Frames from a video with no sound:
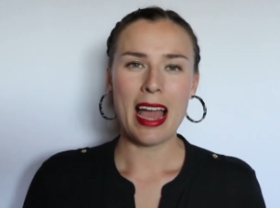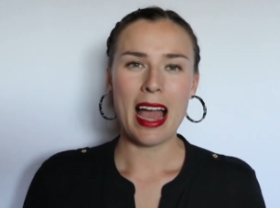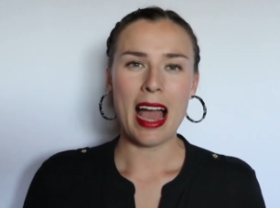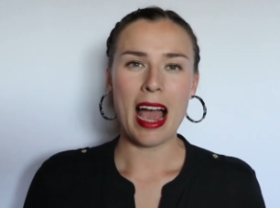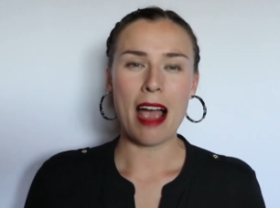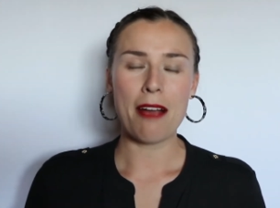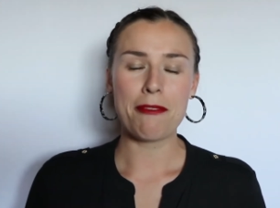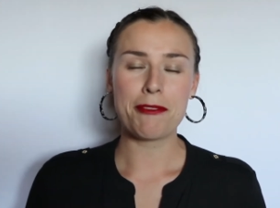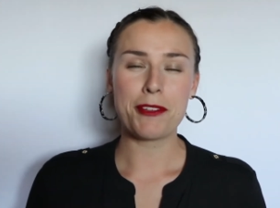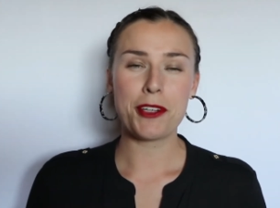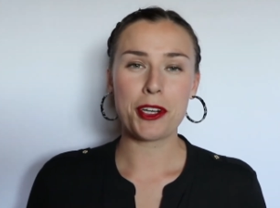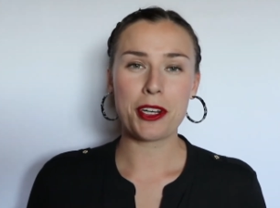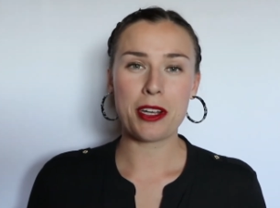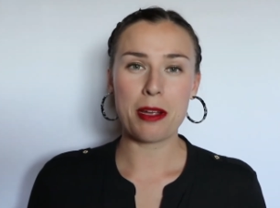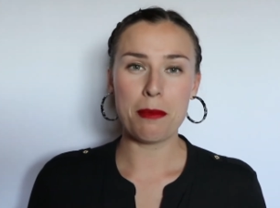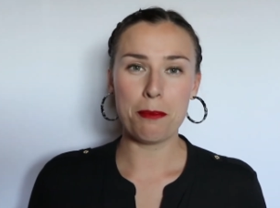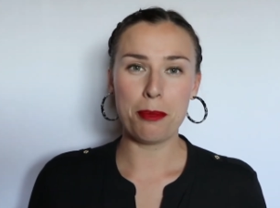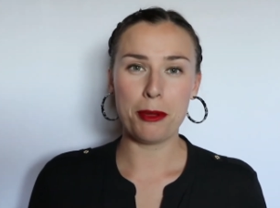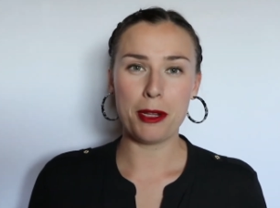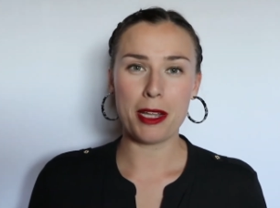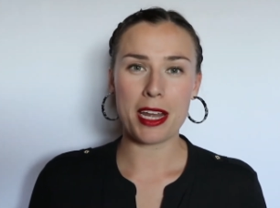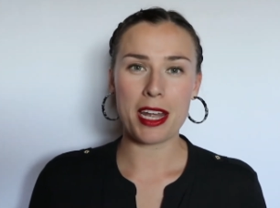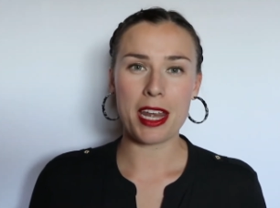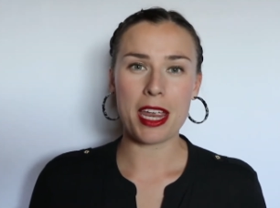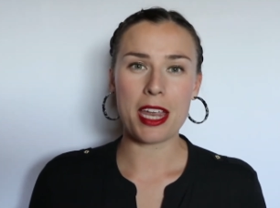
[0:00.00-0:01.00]
After
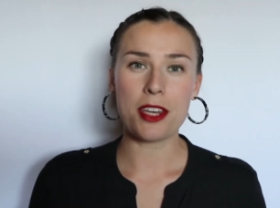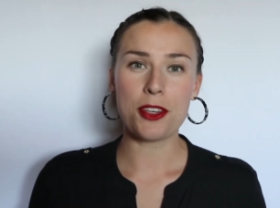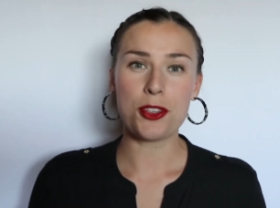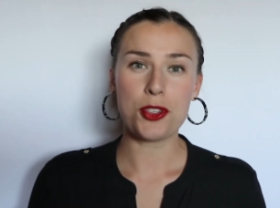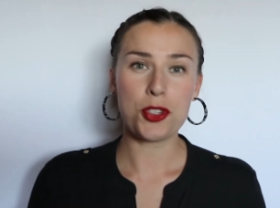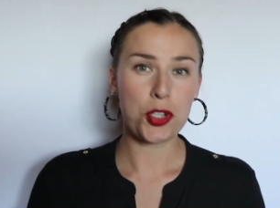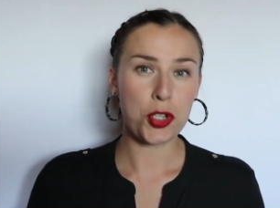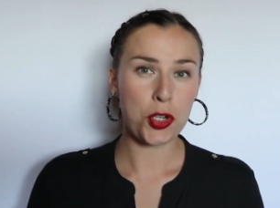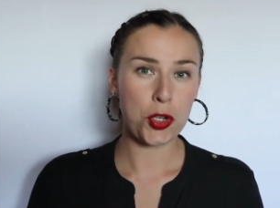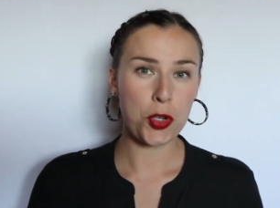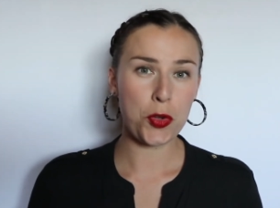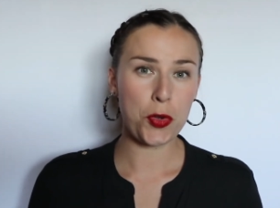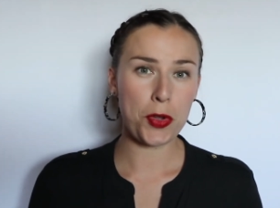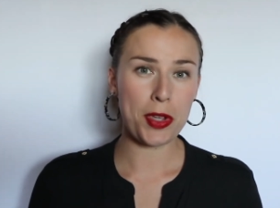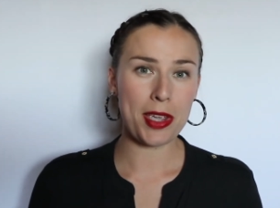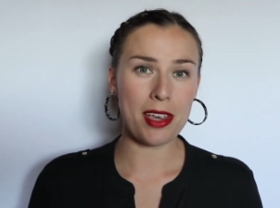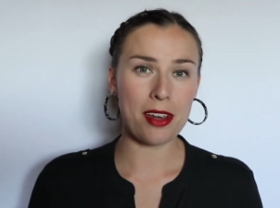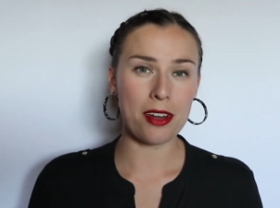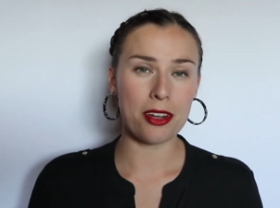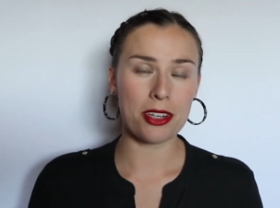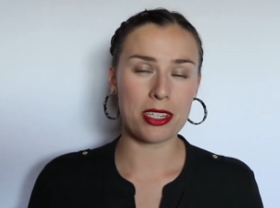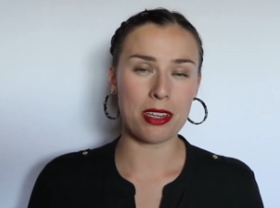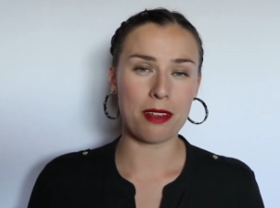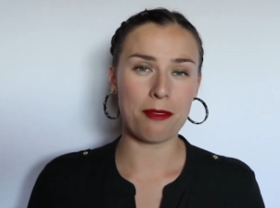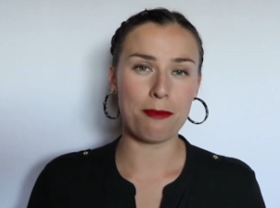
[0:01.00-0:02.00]
completing 2
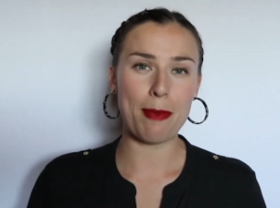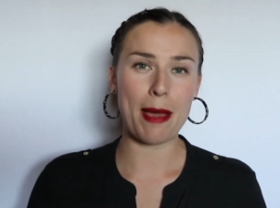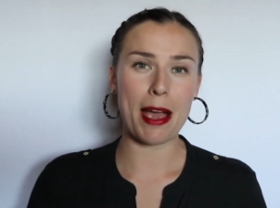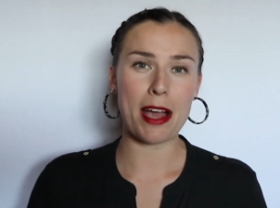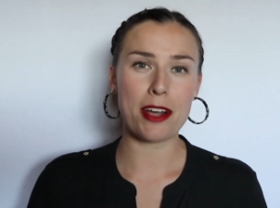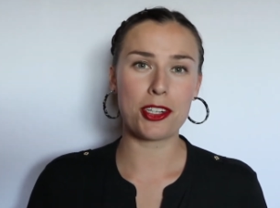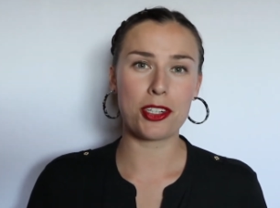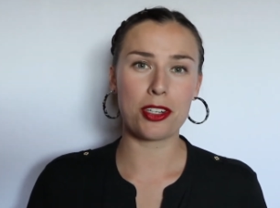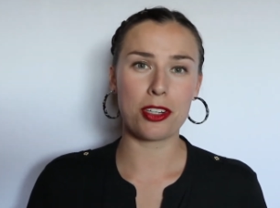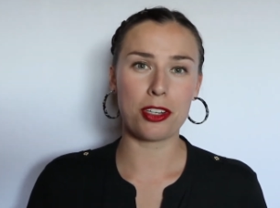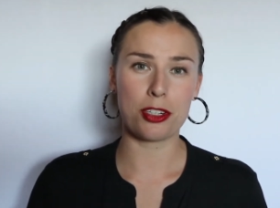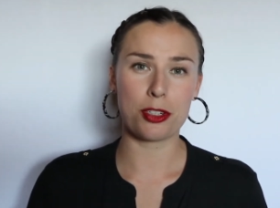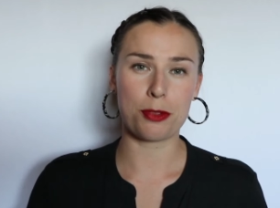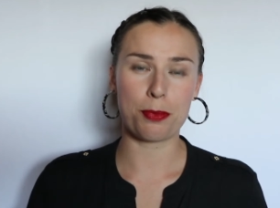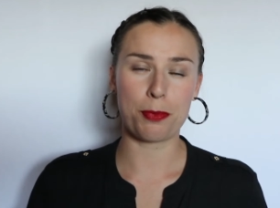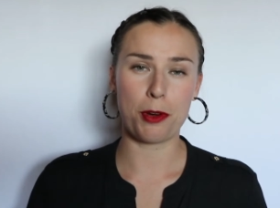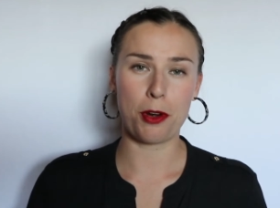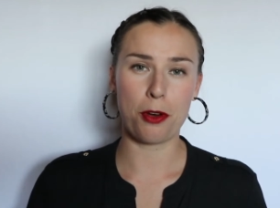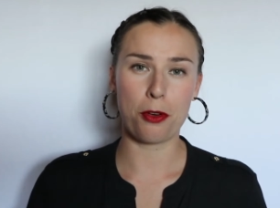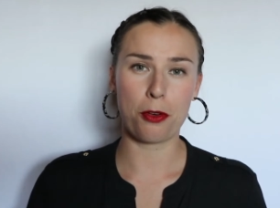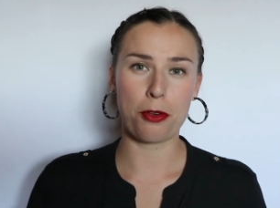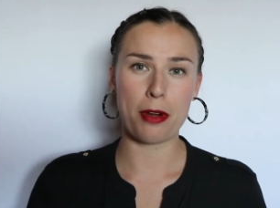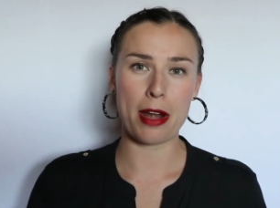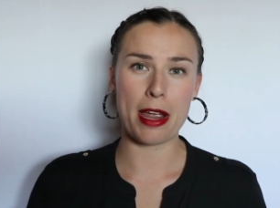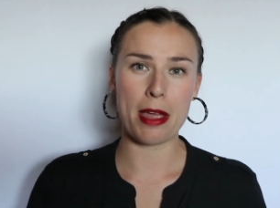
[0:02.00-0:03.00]
years of bachelor's
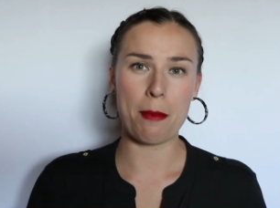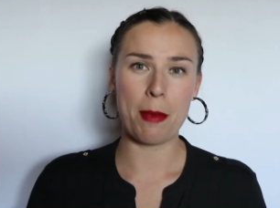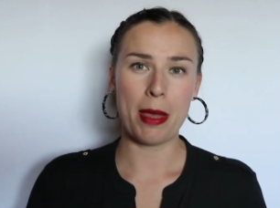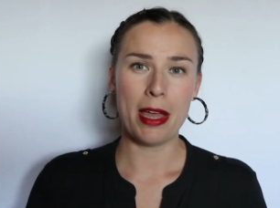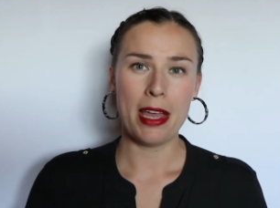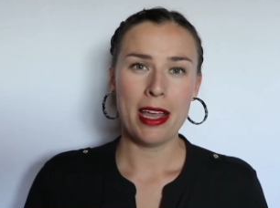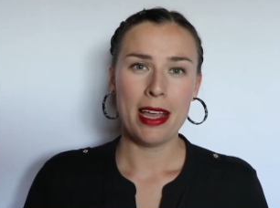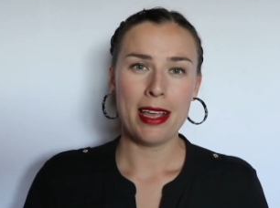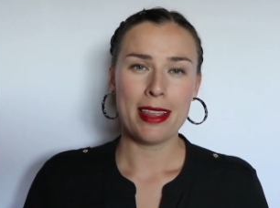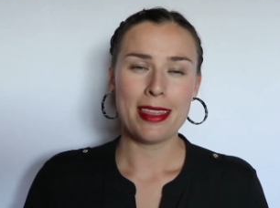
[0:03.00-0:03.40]
program,